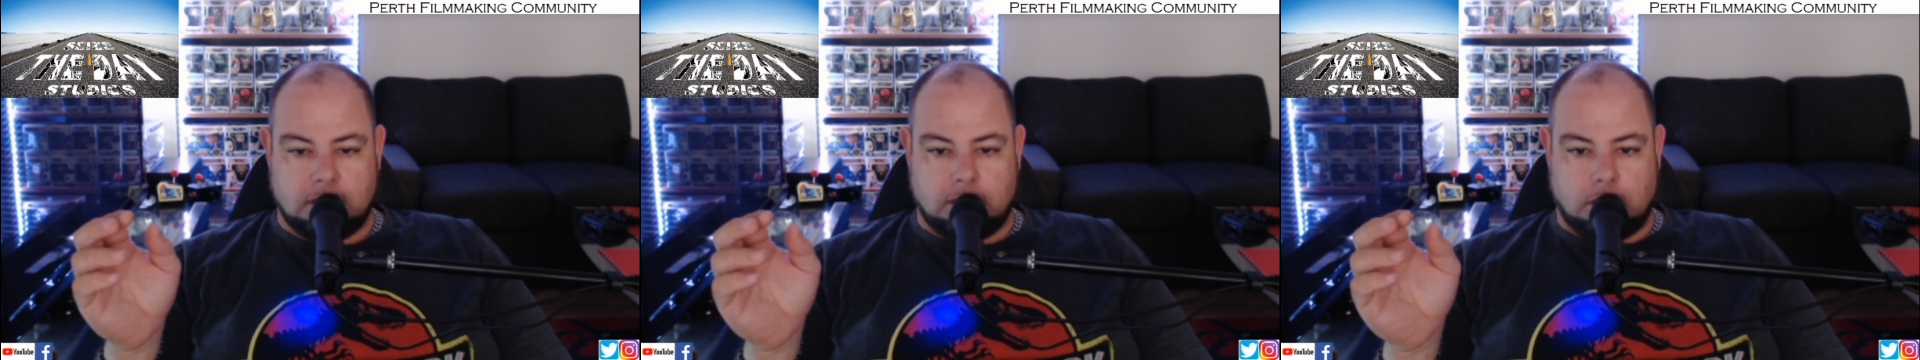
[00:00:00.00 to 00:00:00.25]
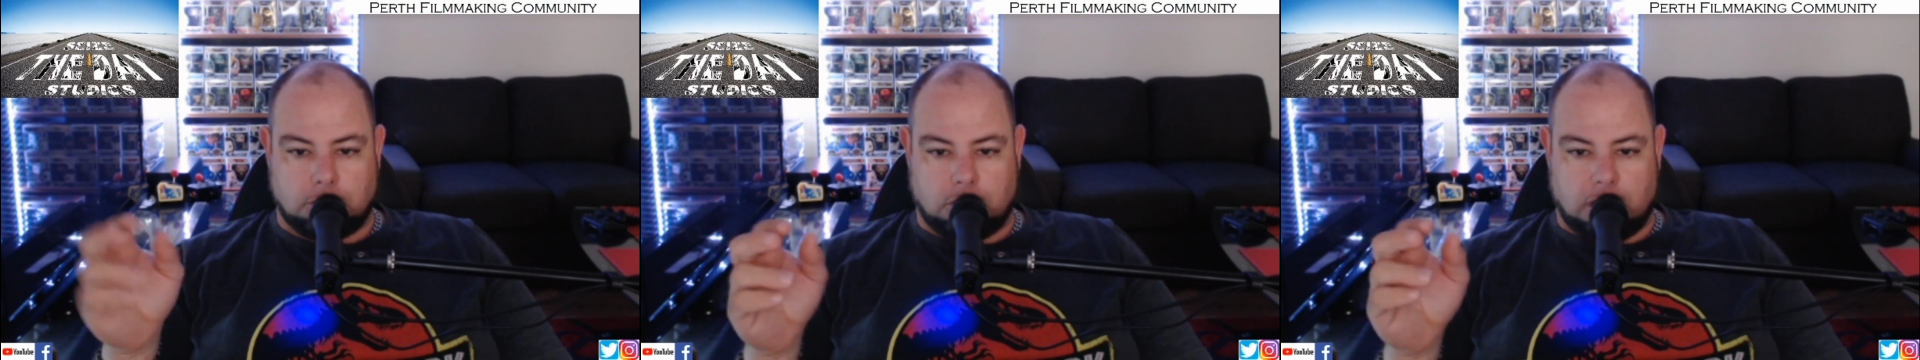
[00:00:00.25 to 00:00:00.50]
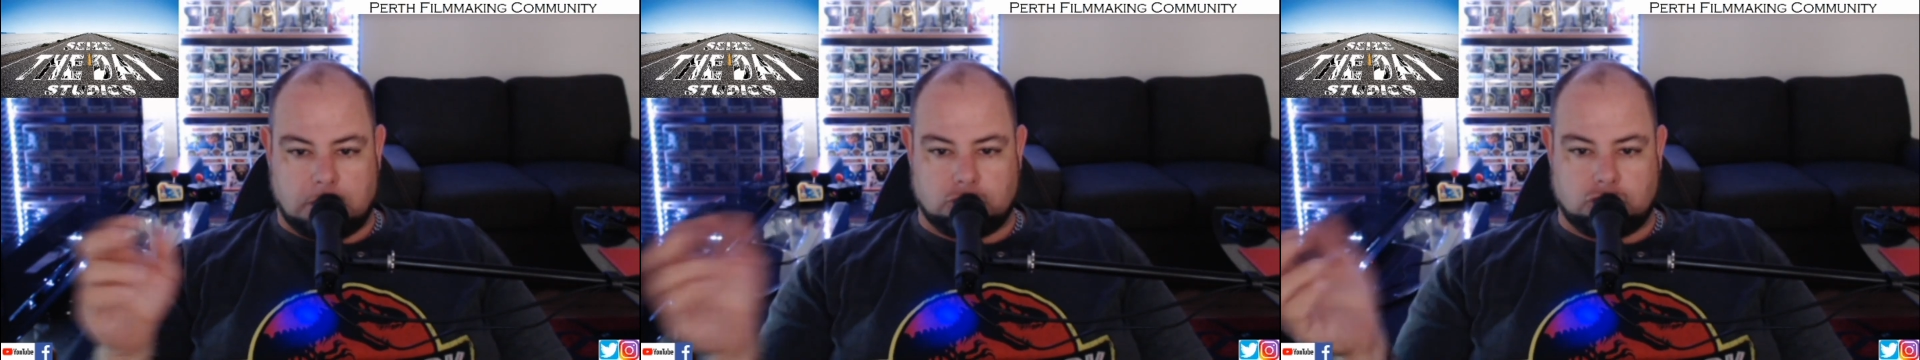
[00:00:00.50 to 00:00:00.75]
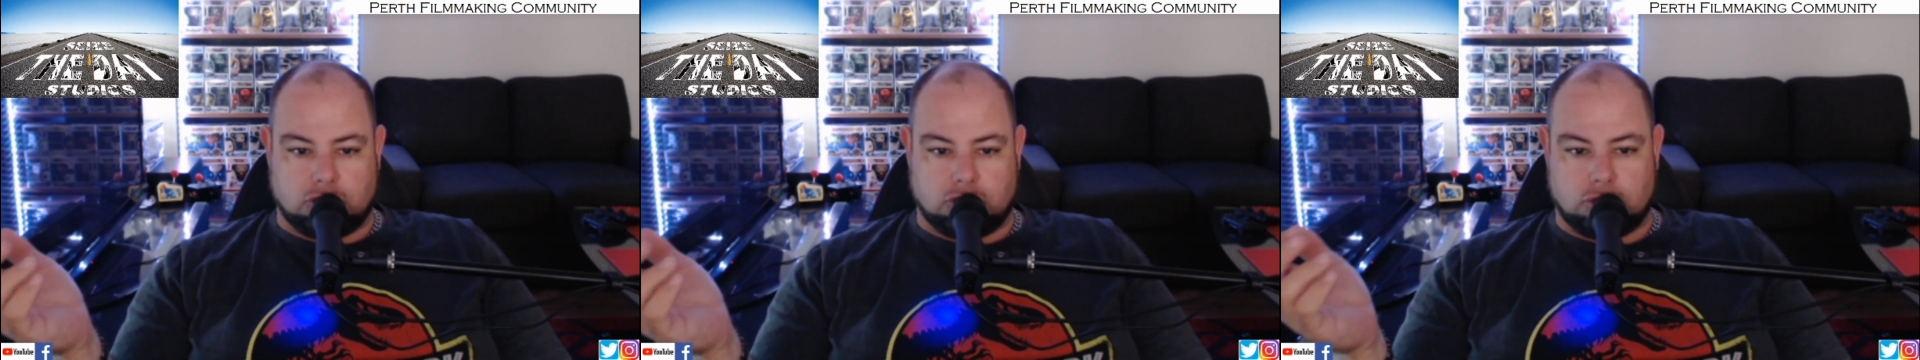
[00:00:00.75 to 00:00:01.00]
not
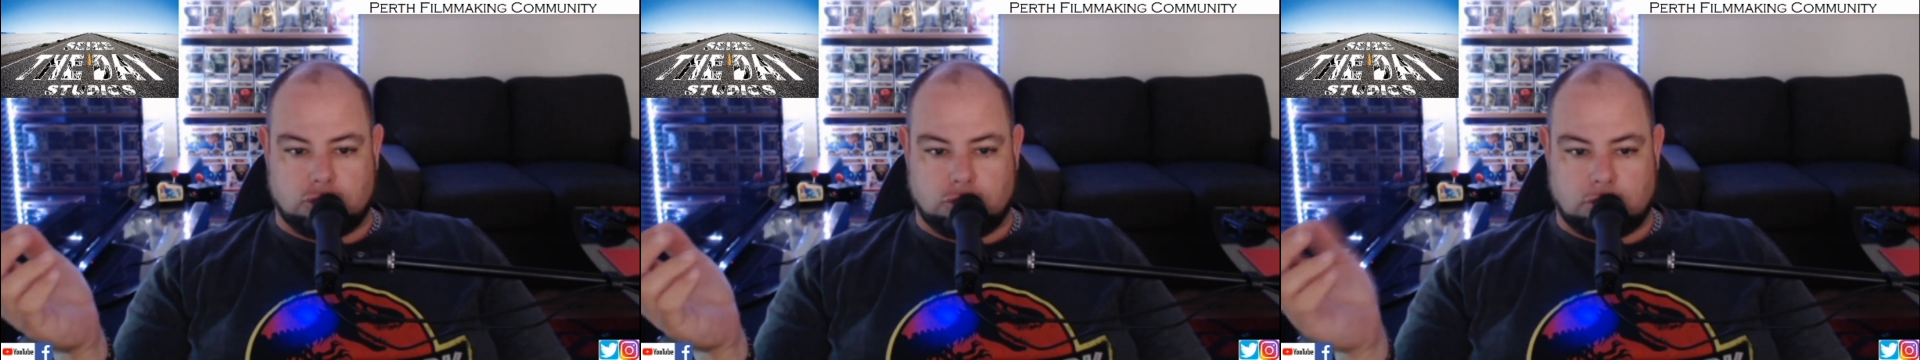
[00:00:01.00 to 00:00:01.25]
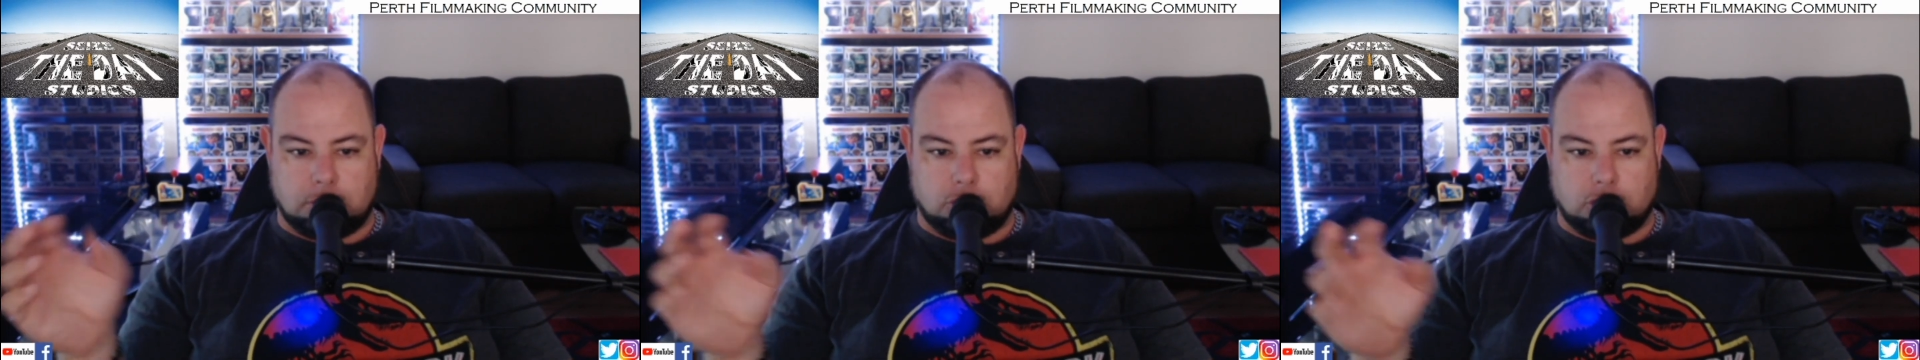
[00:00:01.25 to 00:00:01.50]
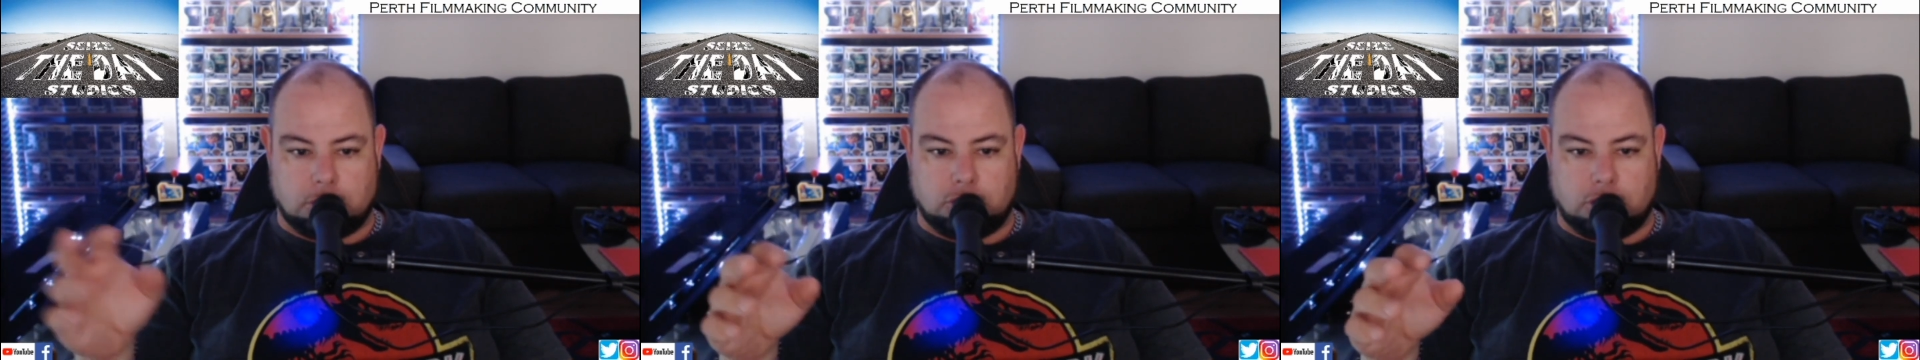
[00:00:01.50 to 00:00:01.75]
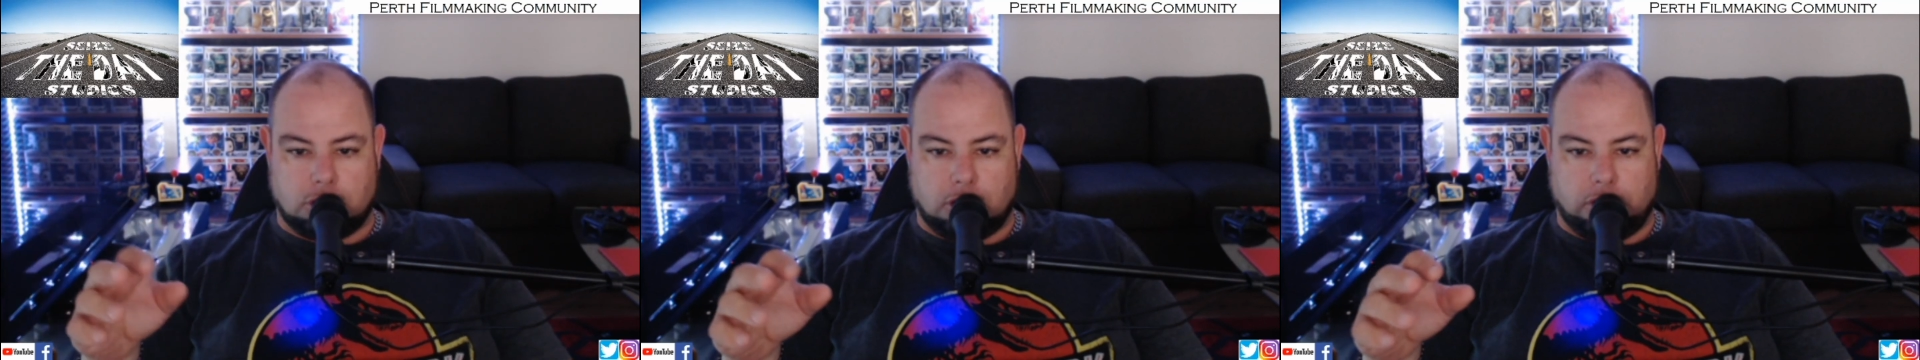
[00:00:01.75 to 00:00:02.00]
able to run my
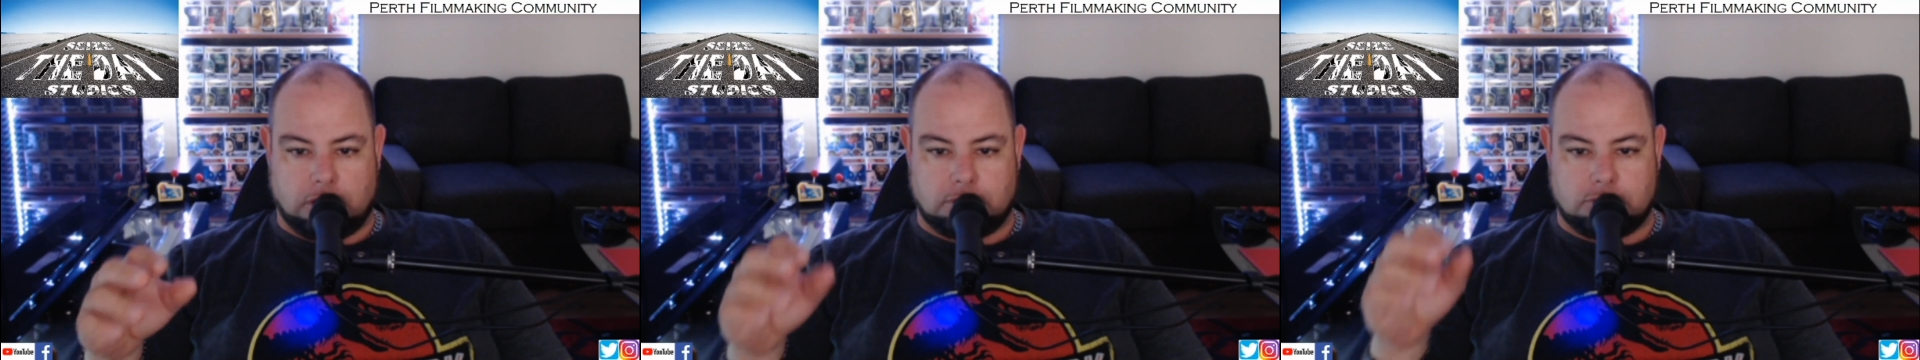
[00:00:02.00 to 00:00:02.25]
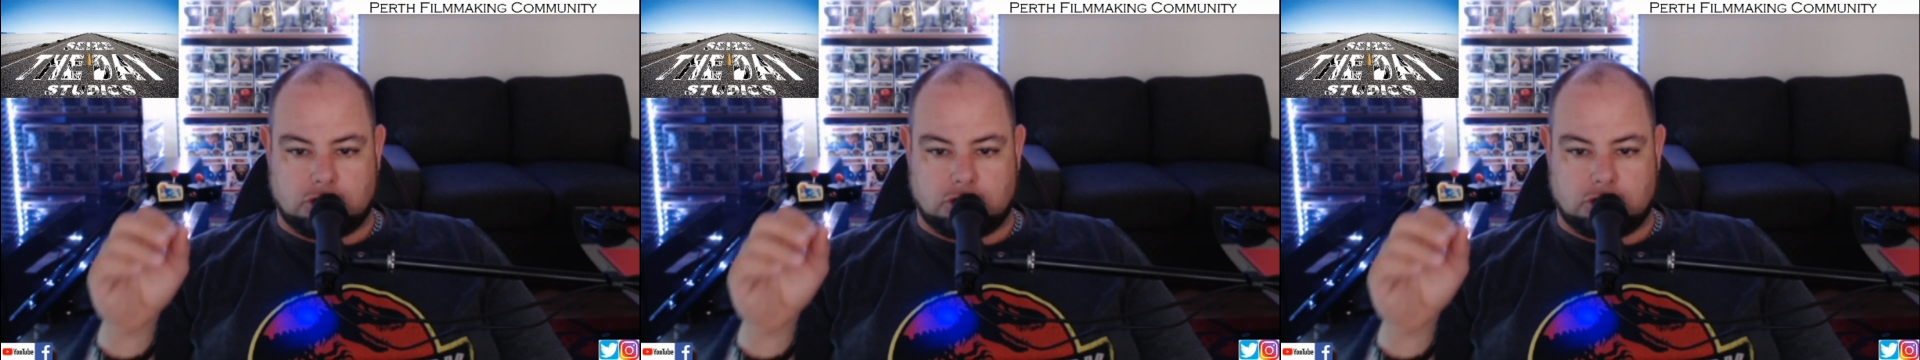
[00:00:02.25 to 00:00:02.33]
computer like that.